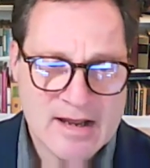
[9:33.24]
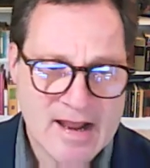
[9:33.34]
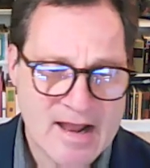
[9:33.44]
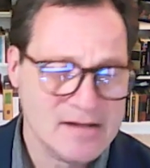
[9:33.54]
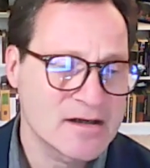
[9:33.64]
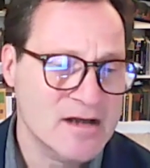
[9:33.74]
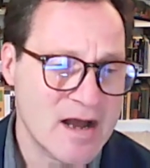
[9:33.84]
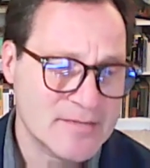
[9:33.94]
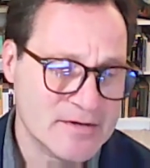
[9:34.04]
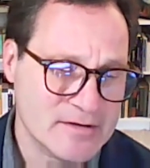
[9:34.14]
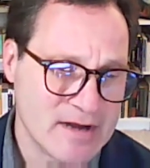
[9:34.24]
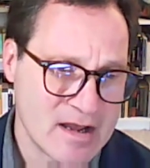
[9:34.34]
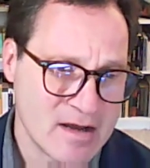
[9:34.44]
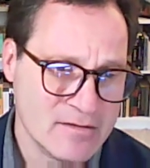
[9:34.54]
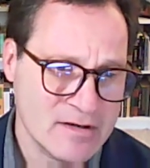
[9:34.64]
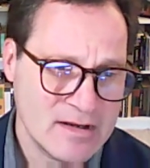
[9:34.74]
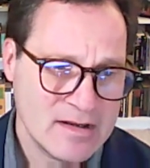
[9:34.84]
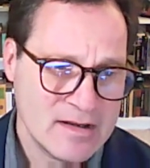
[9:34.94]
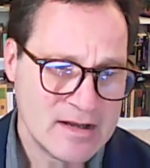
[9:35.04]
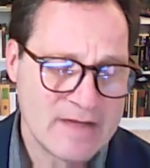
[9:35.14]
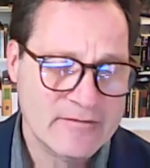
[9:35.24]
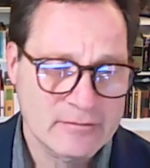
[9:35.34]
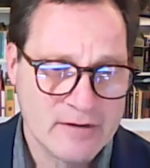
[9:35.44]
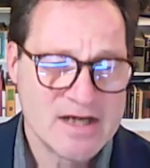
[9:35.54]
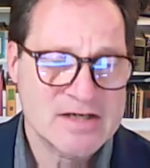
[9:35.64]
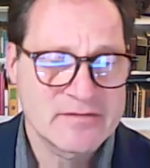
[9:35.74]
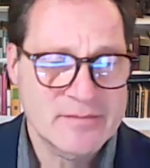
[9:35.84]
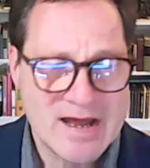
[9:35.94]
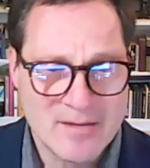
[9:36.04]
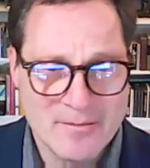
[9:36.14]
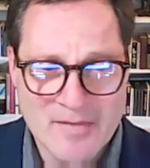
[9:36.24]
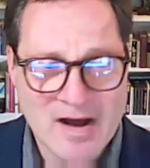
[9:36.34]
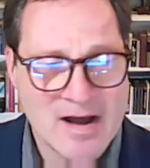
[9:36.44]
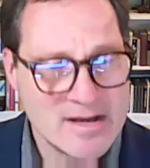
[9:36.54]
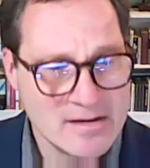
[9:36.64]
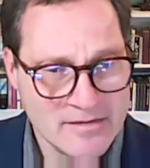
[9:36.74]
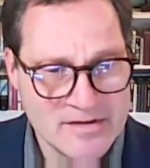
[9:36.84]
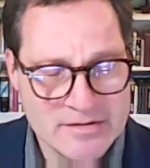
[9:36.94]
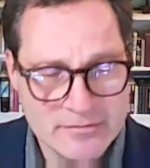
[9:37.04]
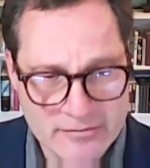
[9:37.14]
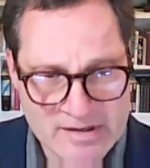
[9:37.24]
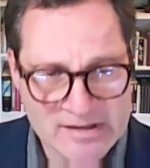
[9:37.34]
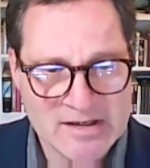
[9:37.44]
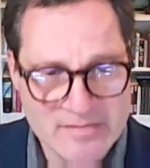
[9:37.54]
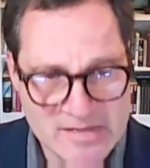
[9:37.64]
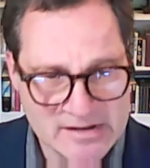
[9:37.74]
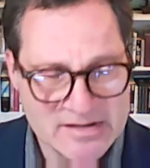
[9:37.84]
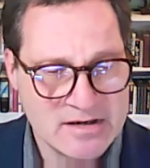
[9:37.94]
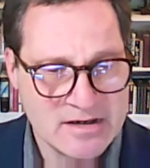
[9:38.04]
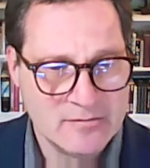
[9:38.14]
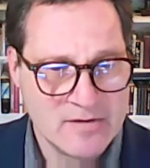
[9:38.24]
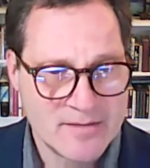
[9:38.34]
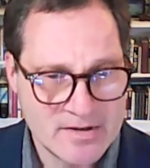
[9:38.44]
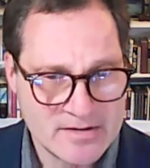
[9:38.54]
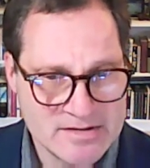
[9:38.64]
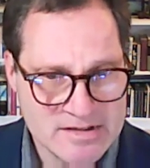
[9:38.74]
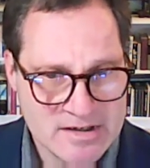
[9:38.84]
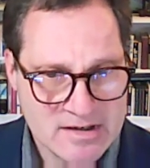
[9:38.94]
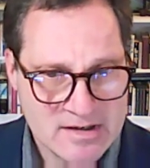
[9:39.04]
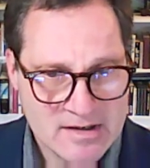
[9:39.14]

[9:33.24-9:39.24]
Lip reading: a helicopter down and have a range of about a mile. These are really military weapons.